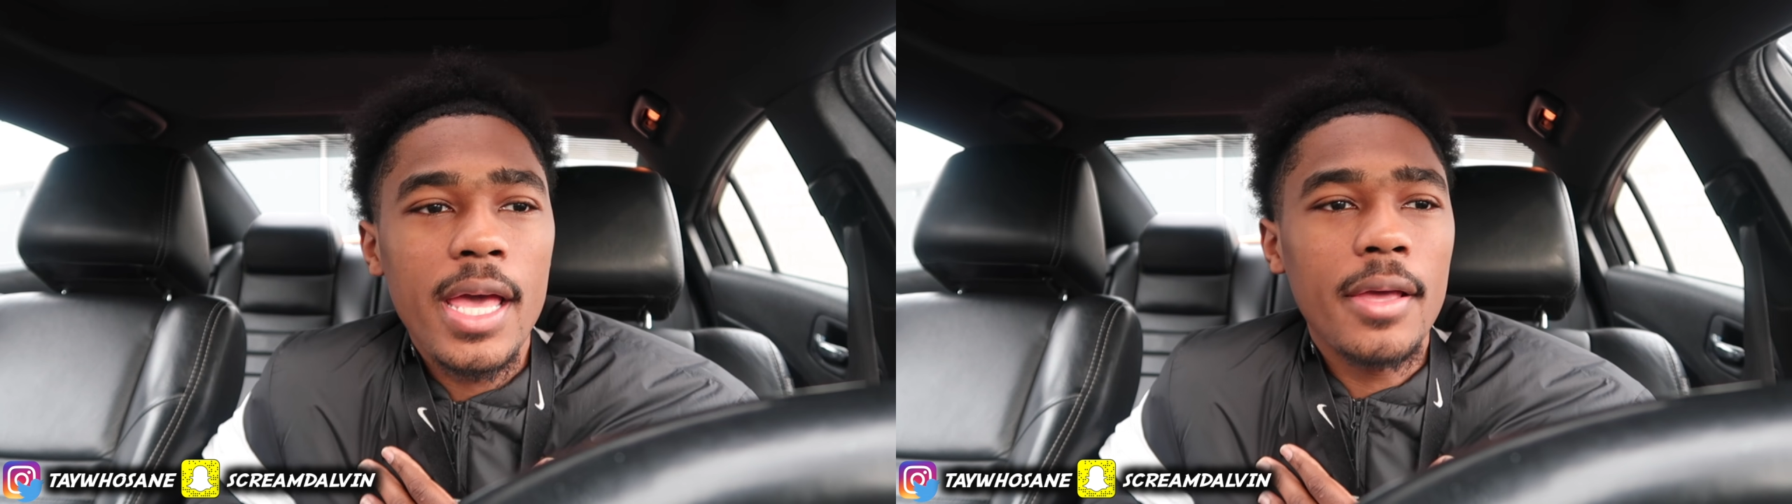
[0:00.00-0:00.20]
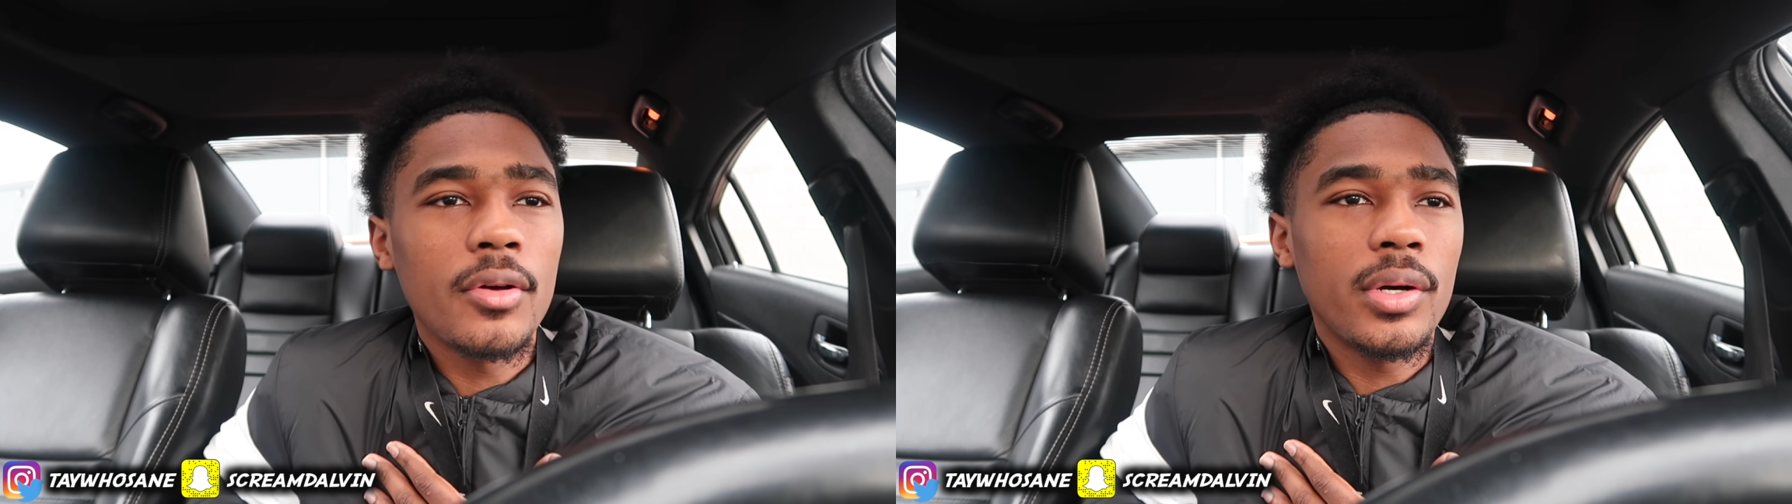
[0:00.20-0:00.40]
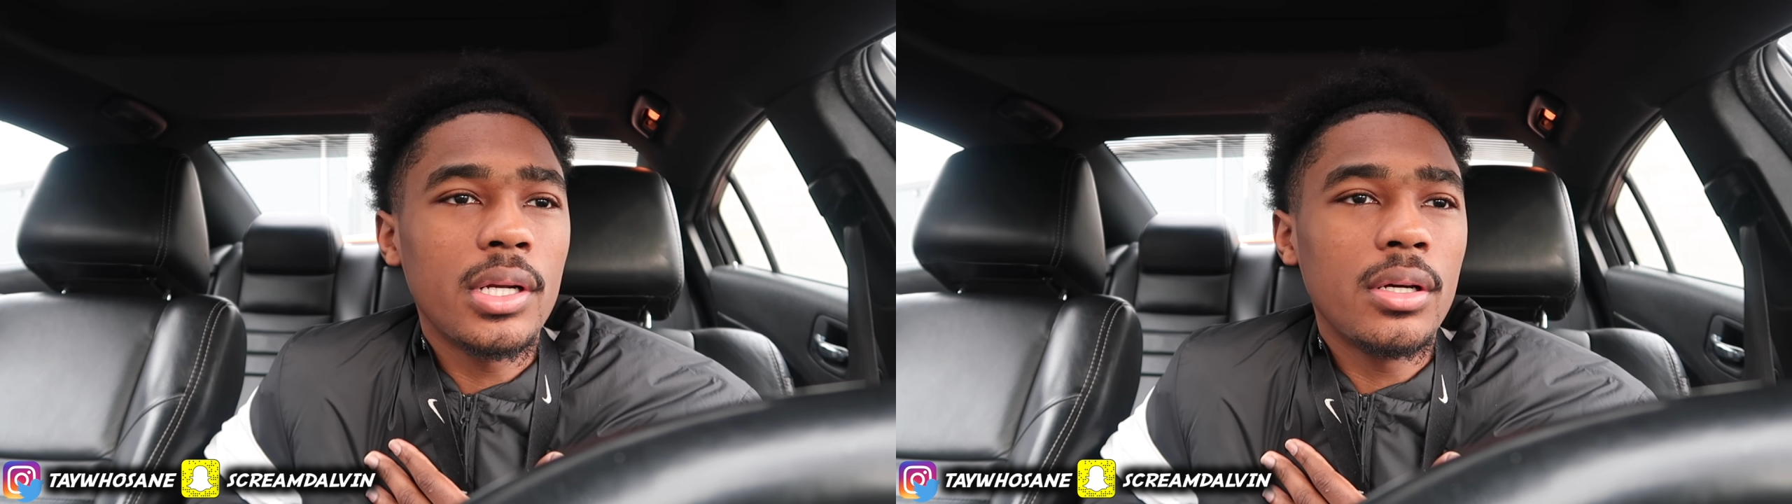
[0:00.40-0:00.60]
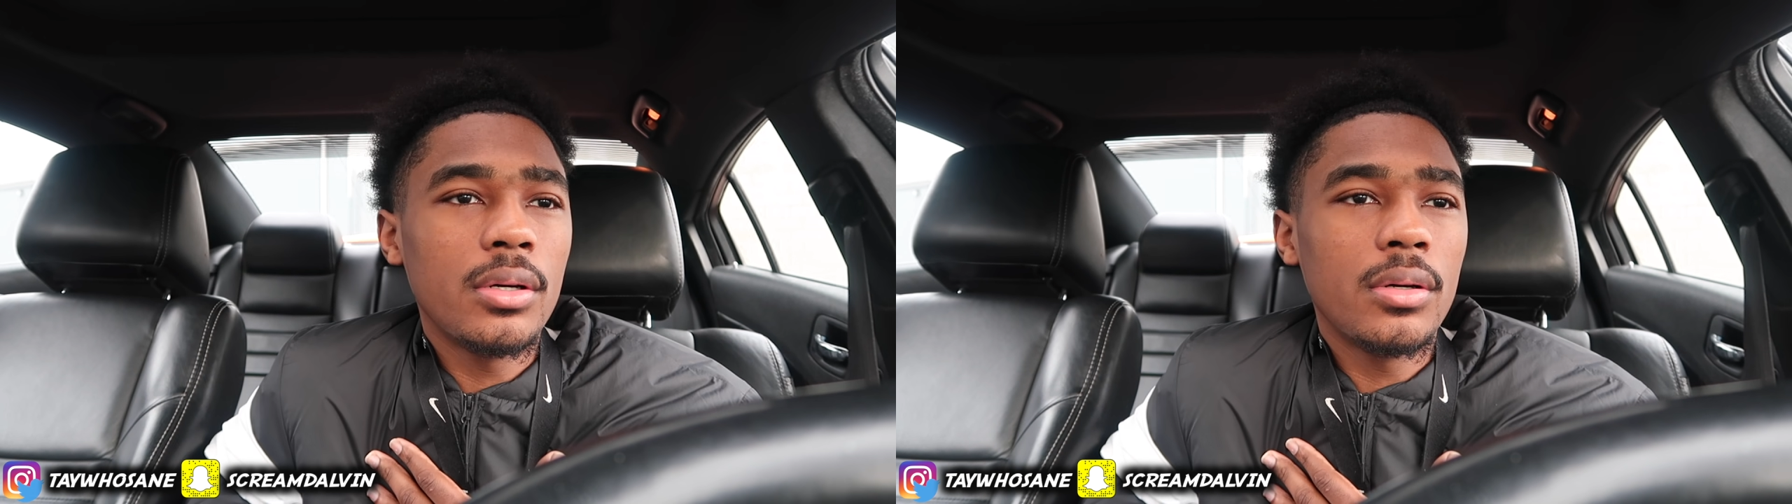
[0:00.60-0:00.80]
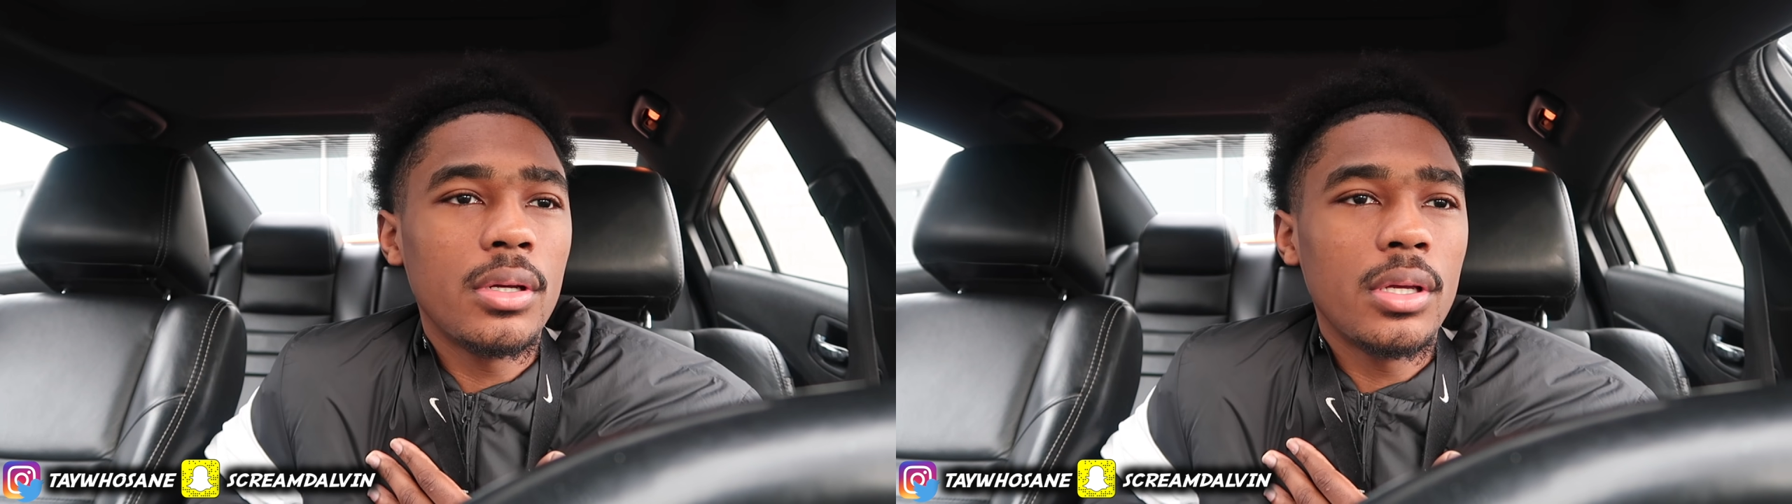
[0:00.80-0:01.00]
had going
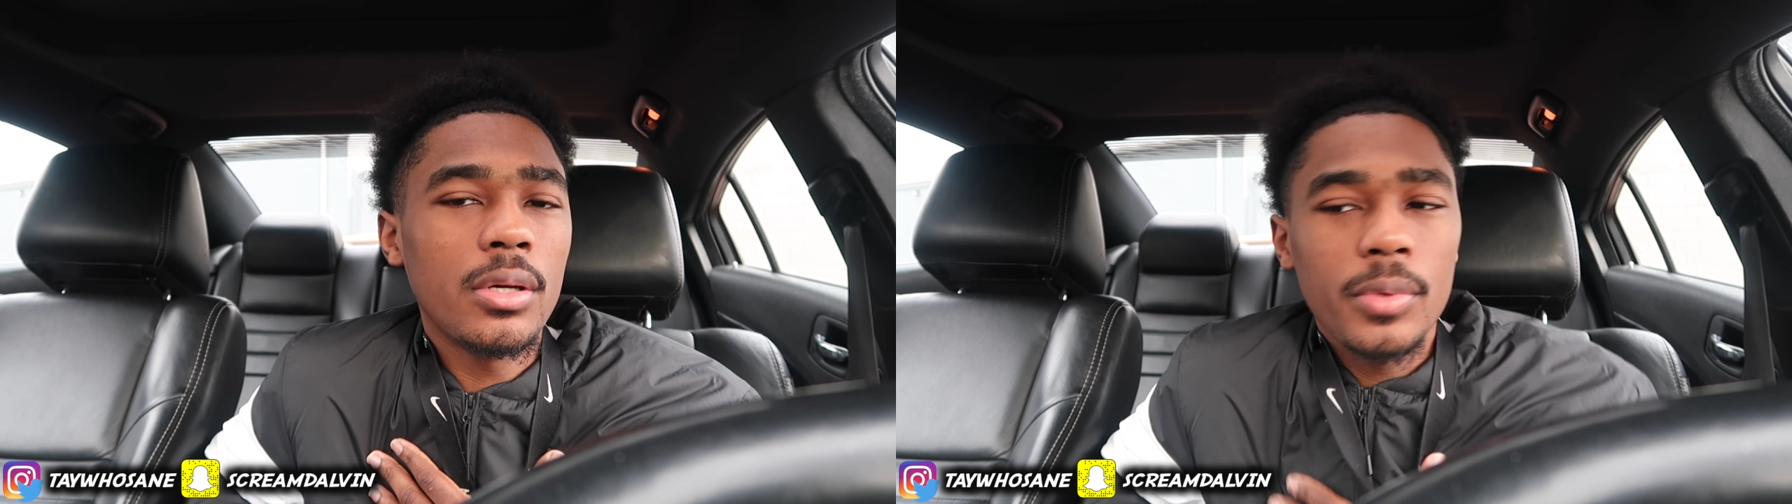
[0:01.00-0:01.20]
on. It